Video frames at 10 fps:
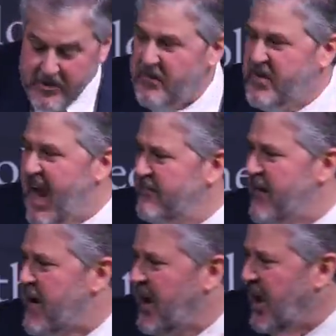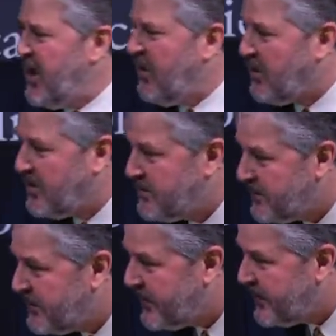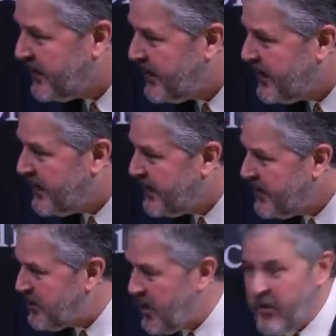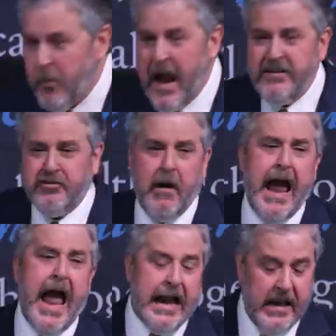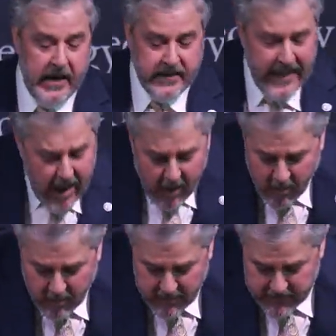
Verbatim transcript: You've done very little. You're on the right track. No.